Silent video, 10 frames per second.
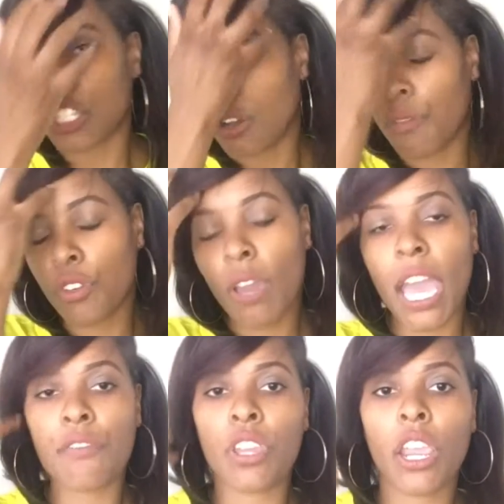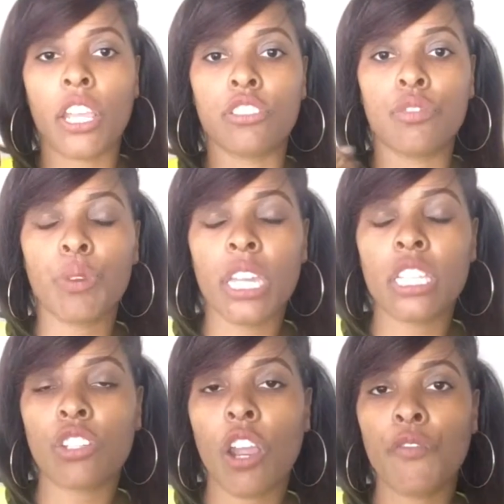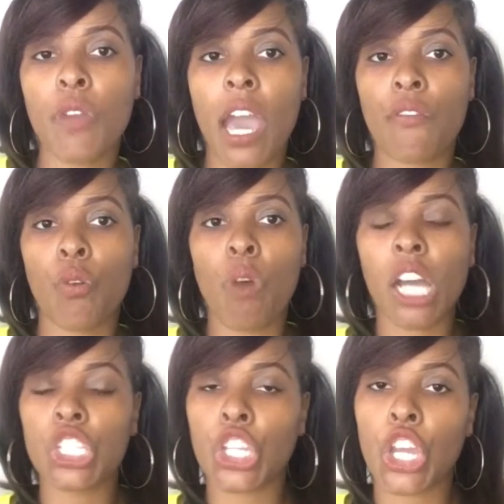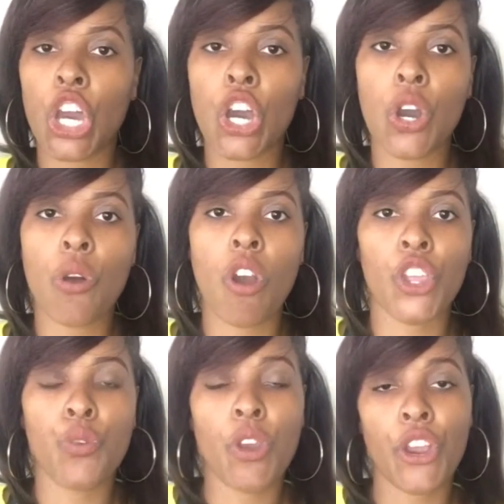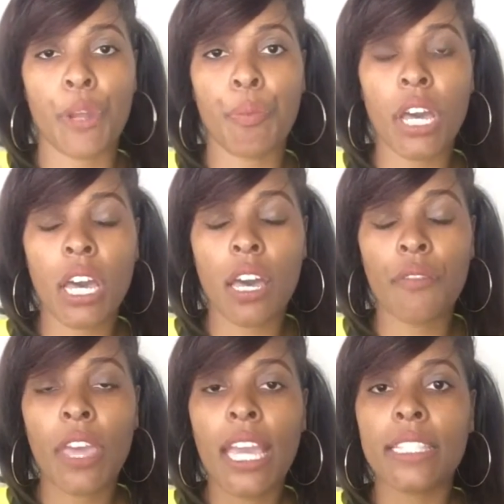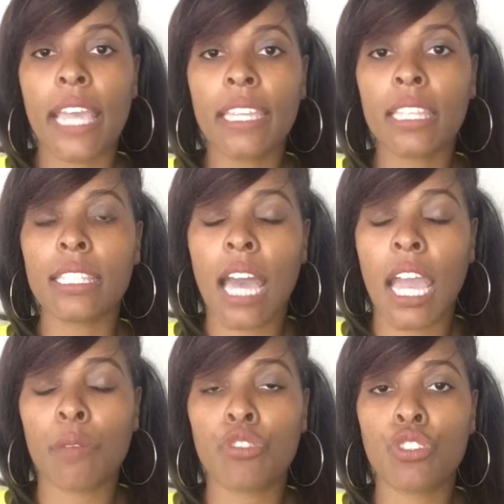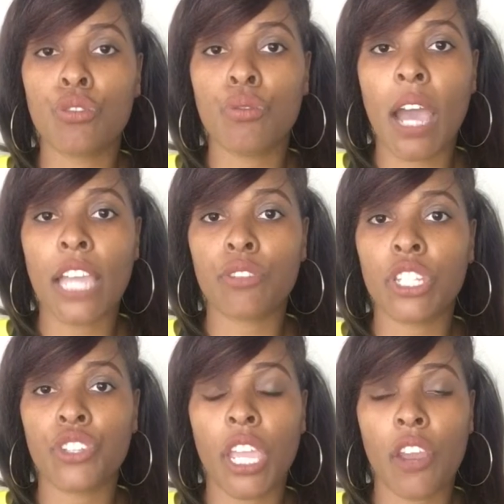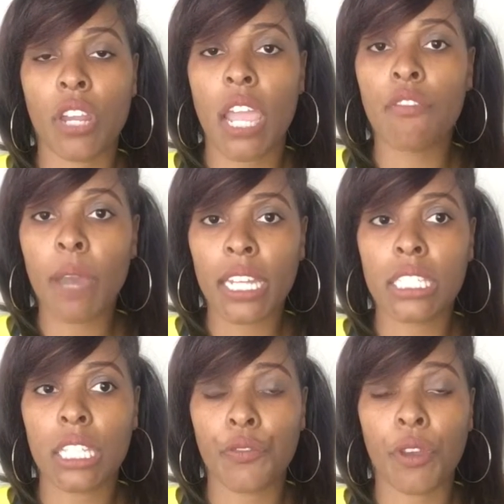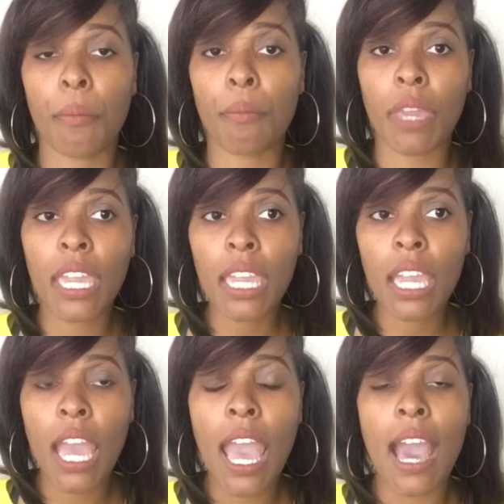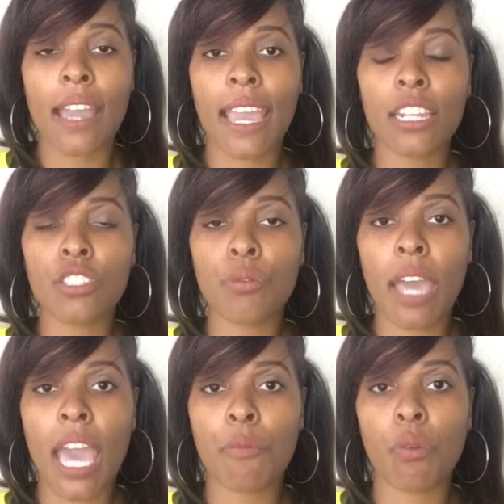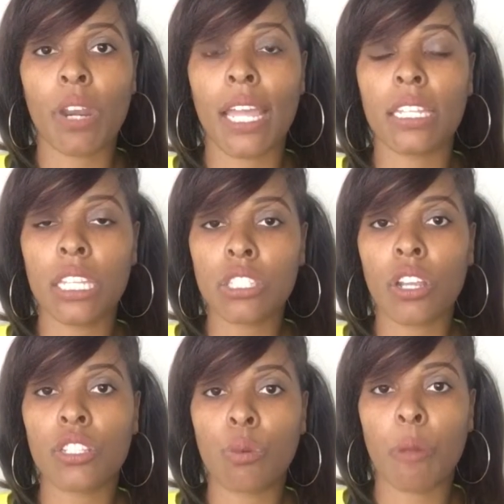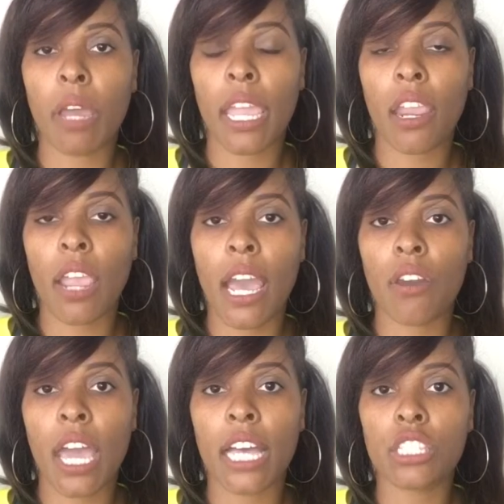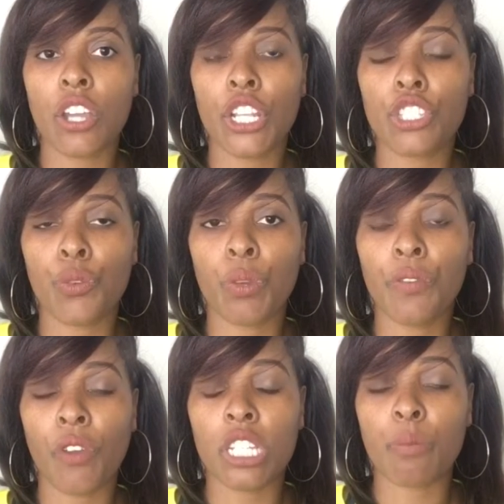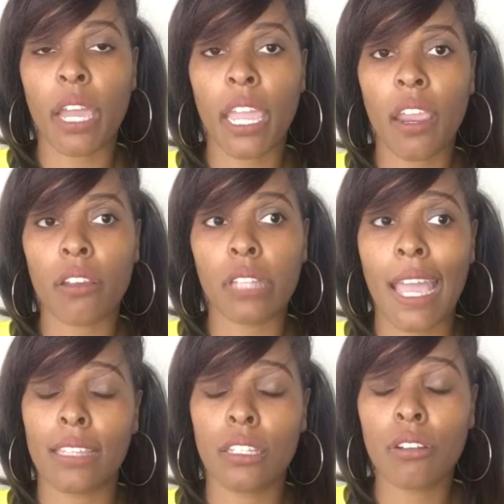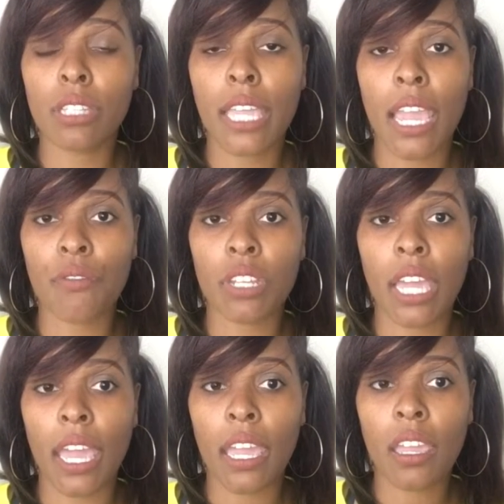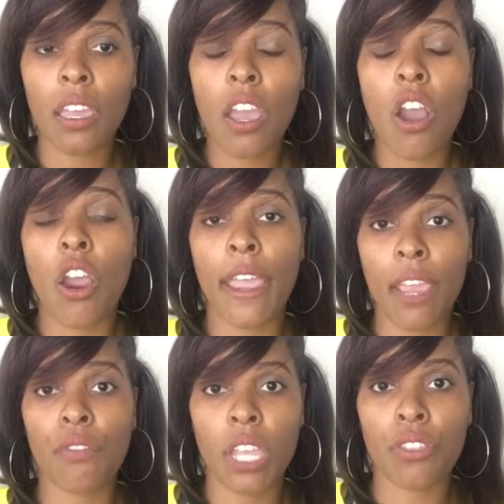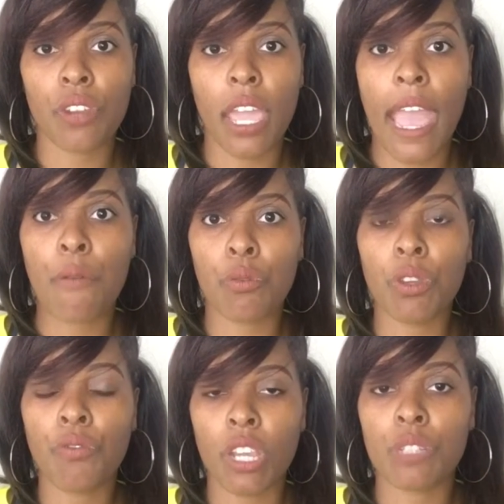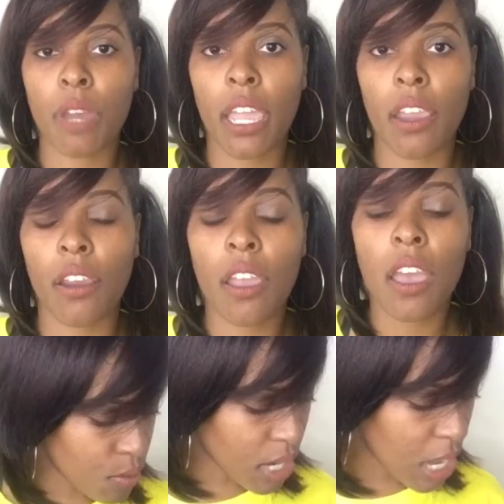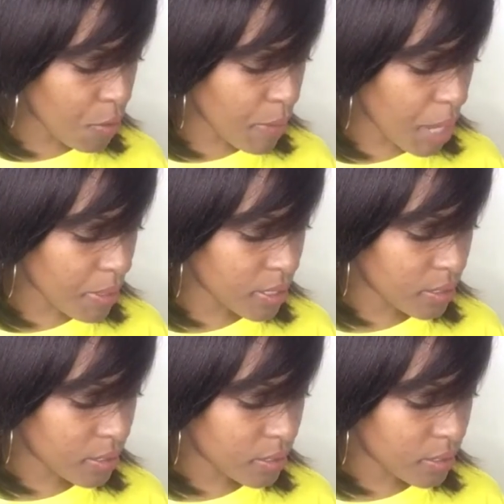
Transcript: So if you have your hair in twists, or if you have a wash and go, or you wearing a puff, take the time to hydrate your hair. Now, everybody's different. Me, I got into a habit when I did start to wear my hair out. I started to refresh my hair like literally every day or every other day. I would refresh my hair. You wanna come with mama?